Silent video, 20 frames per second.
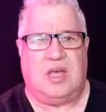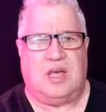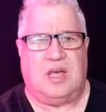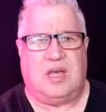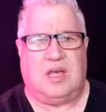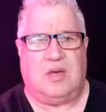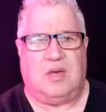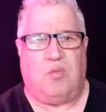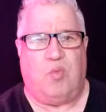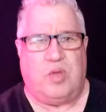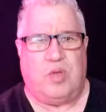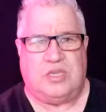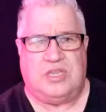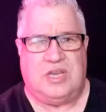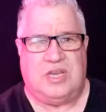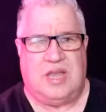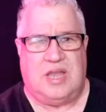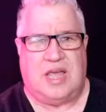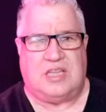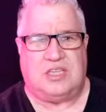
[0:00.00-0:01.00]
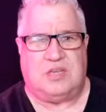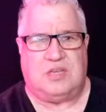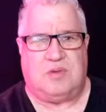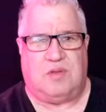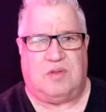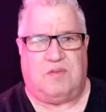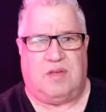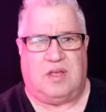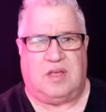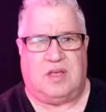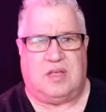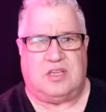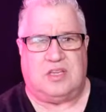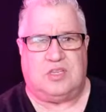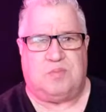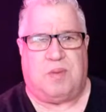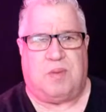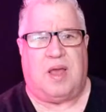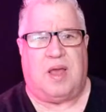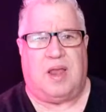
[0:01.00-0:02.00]
Wednesday night
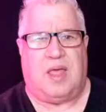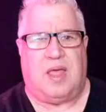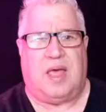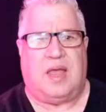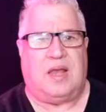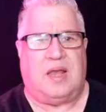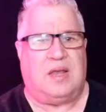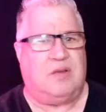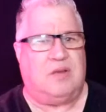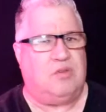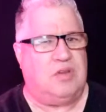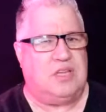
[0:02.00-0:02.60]
Spotlight.